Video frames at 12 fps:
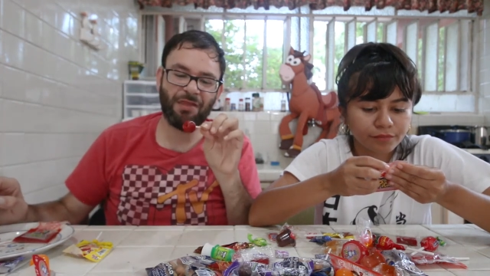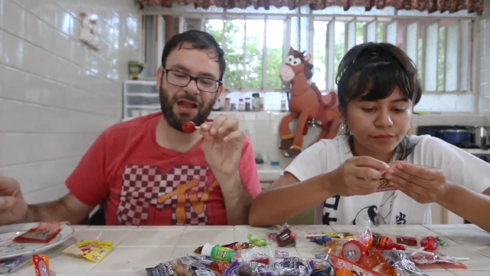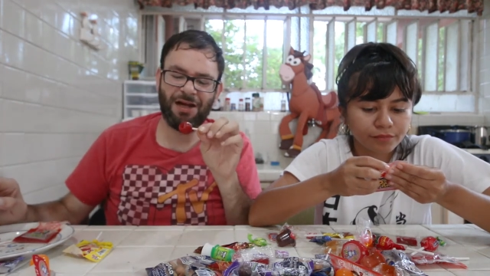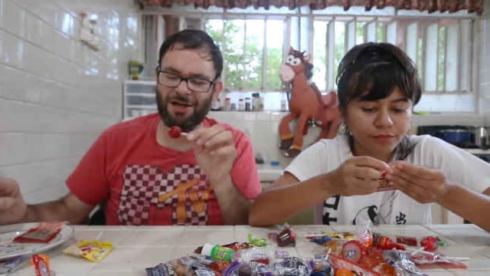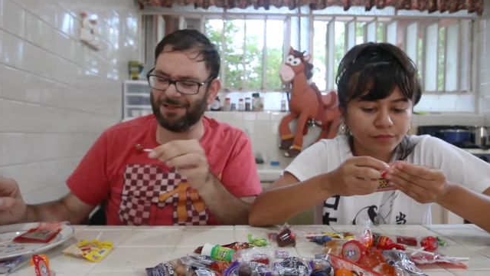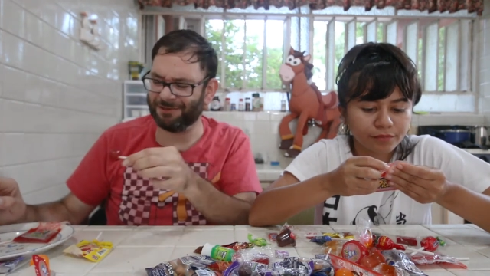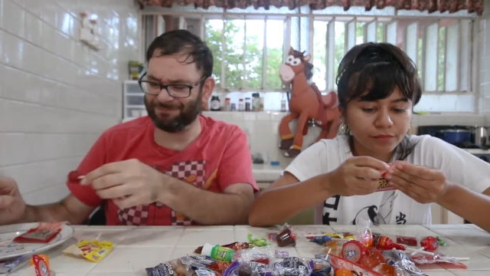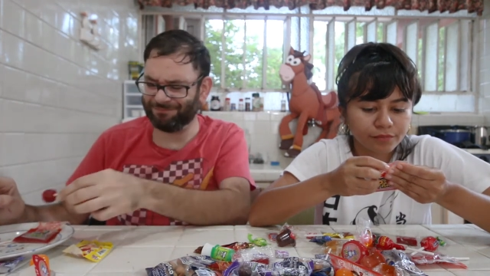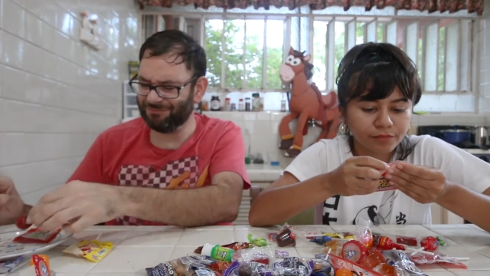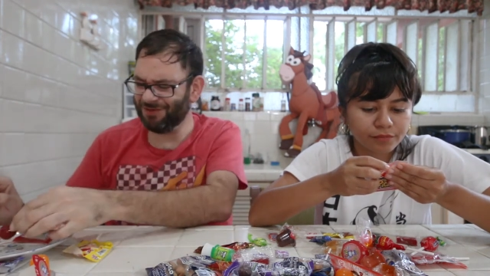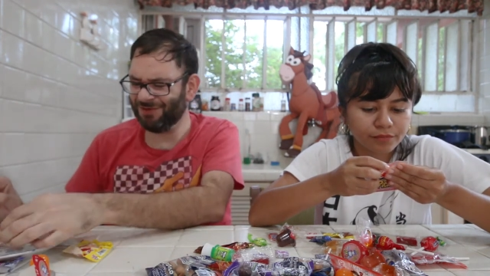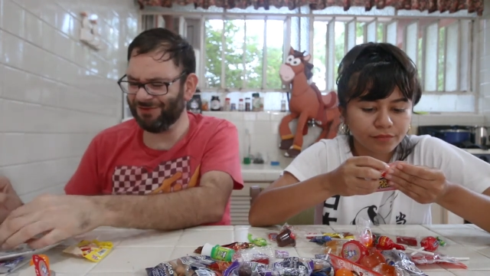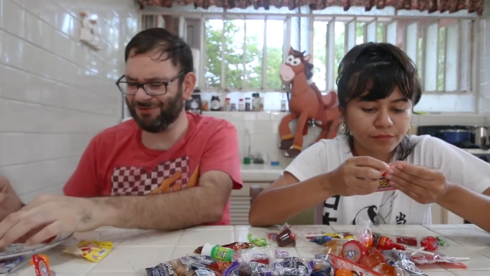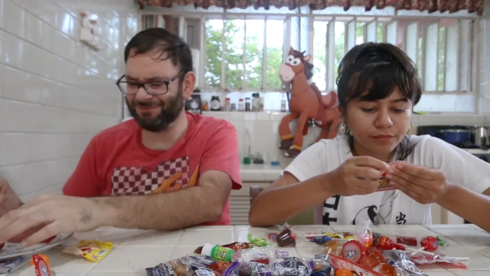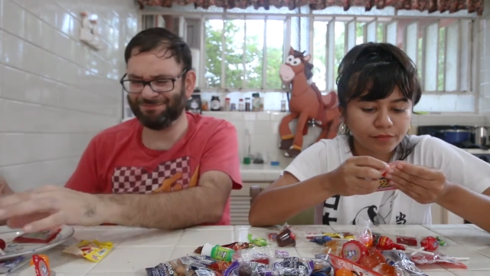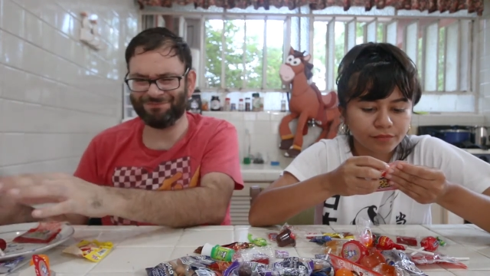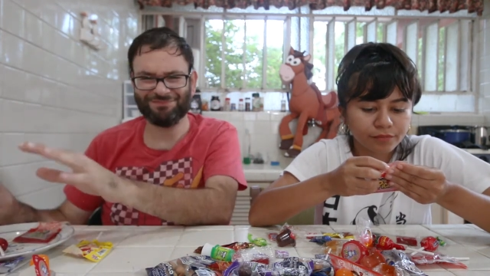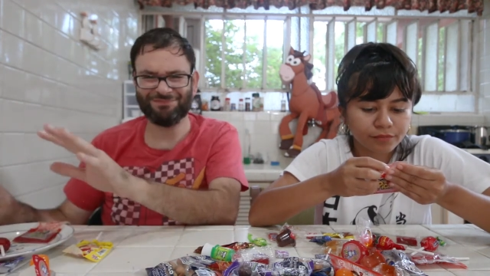Speaker 1: Ah, oh, no.
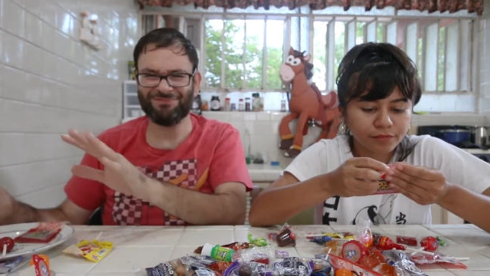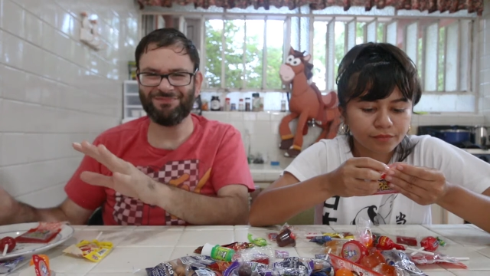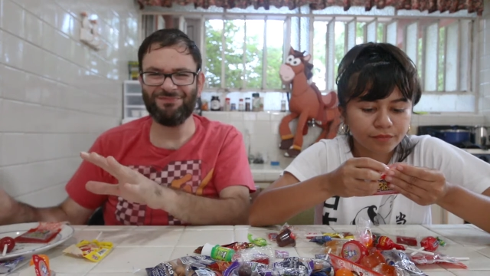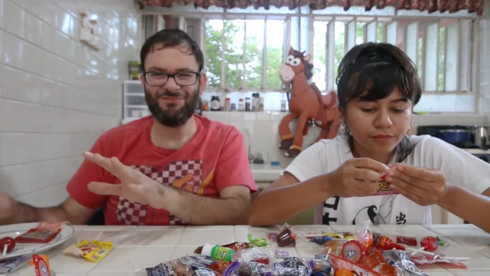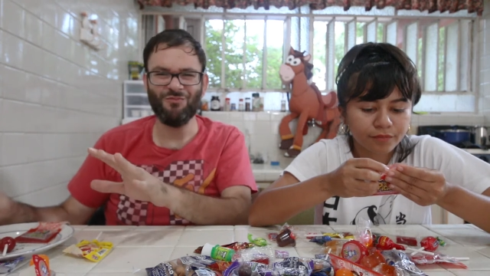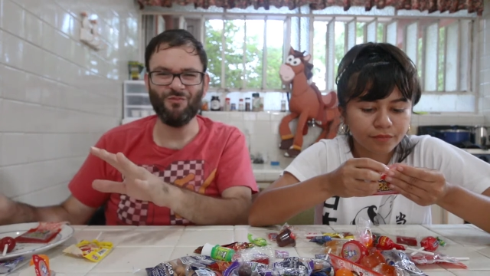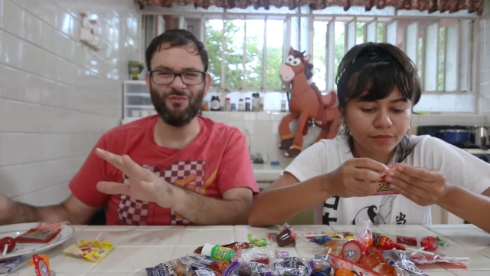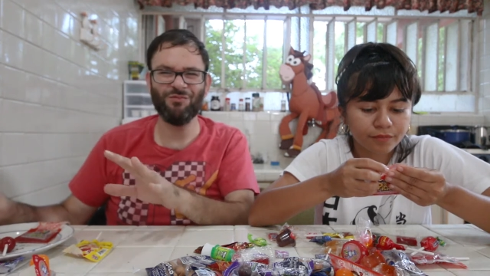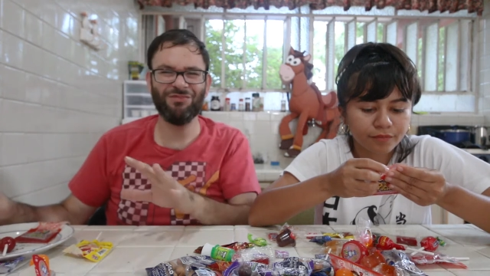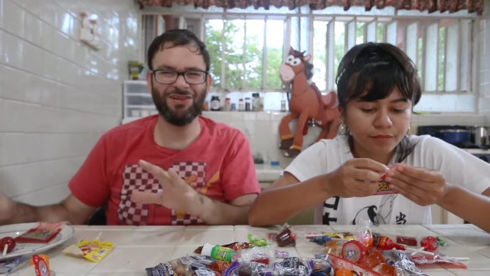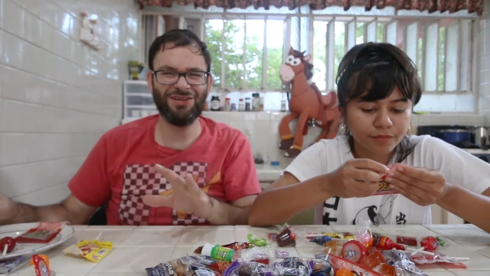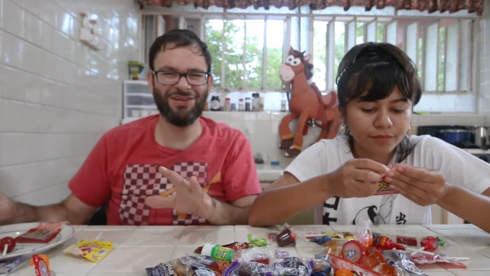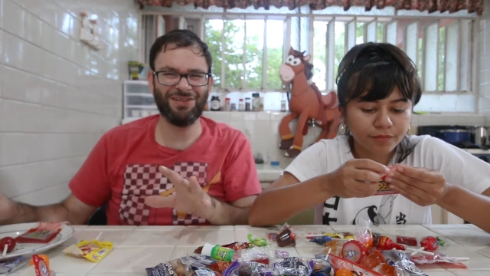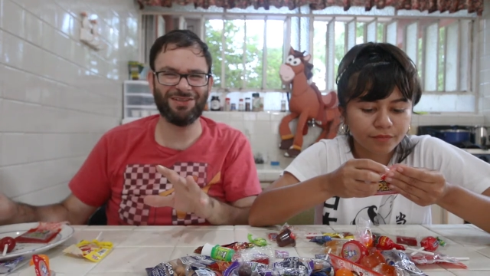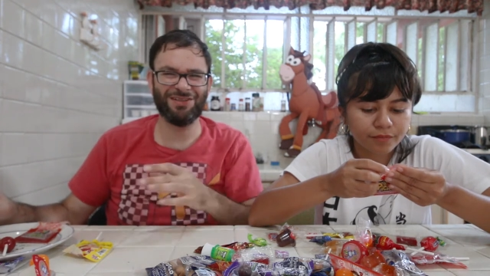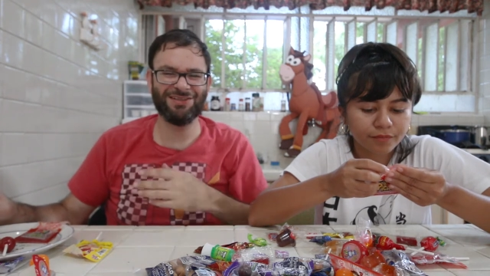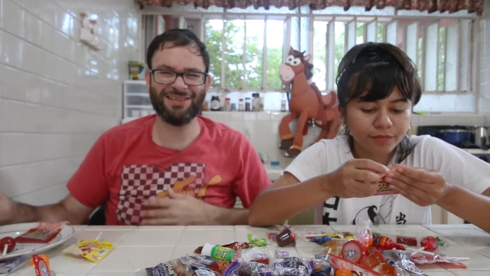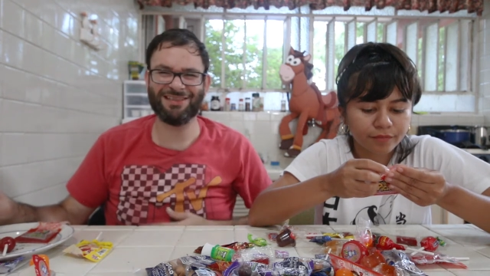Oh,
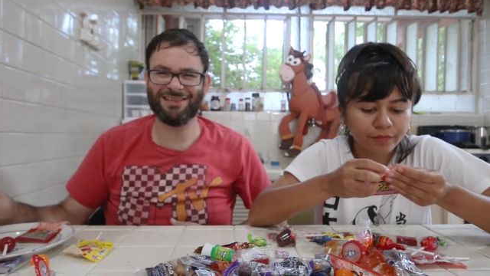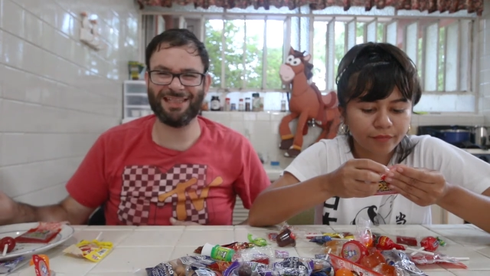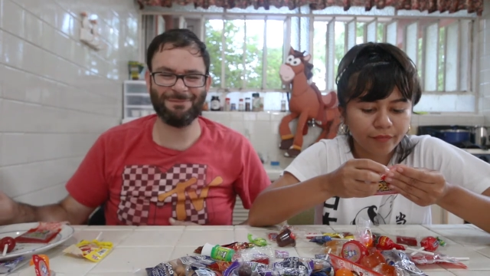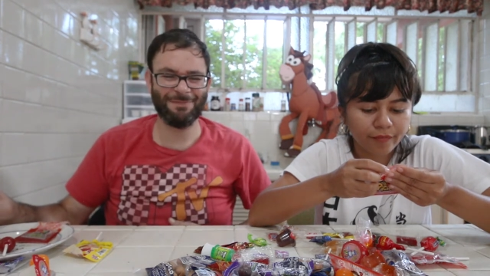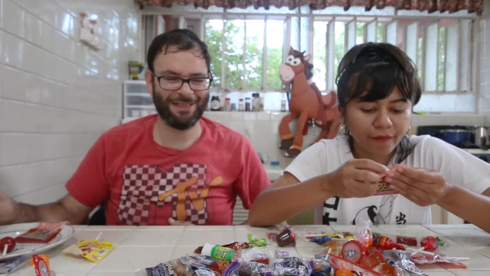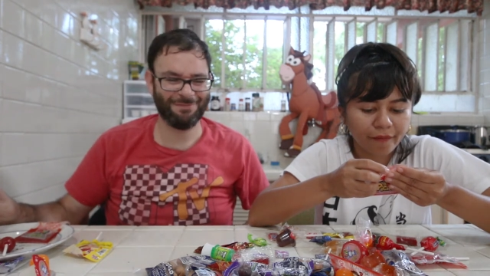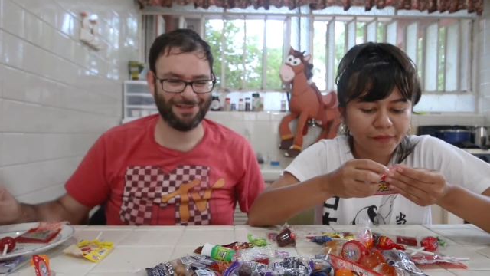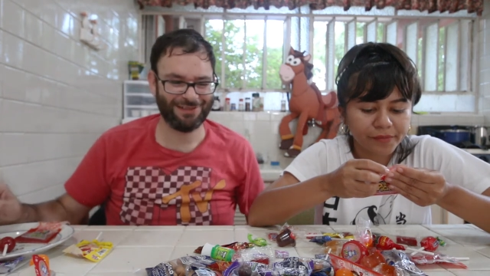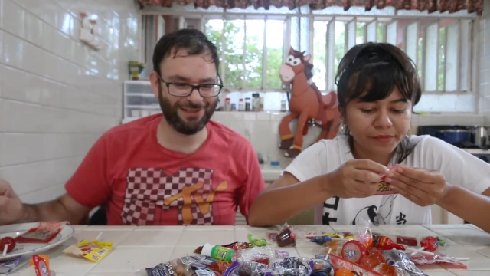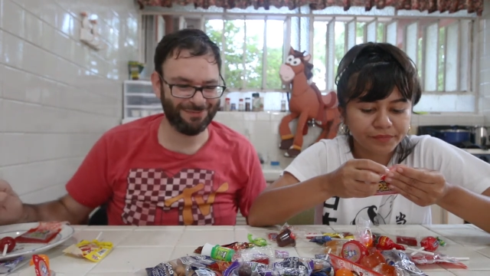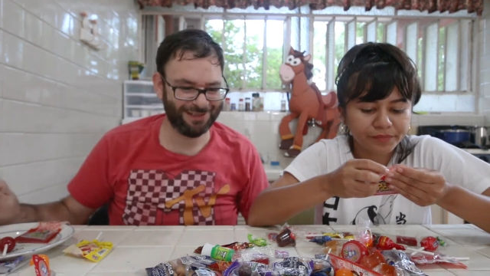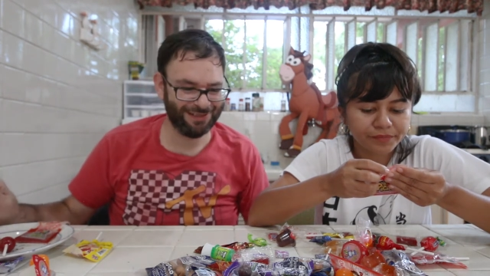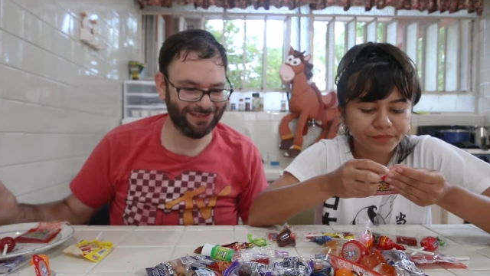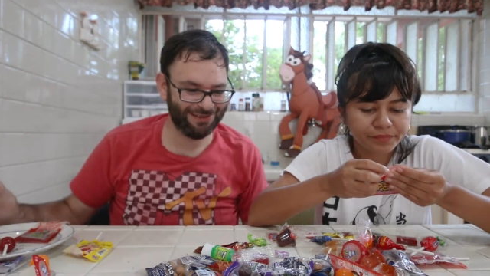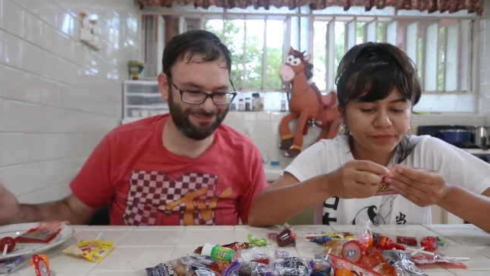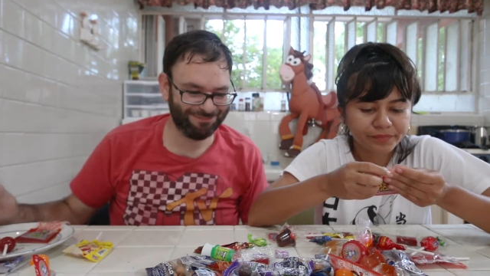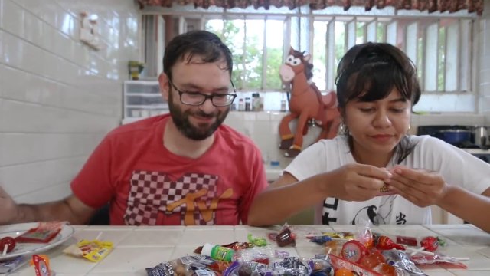oh, this is not making my stomach good.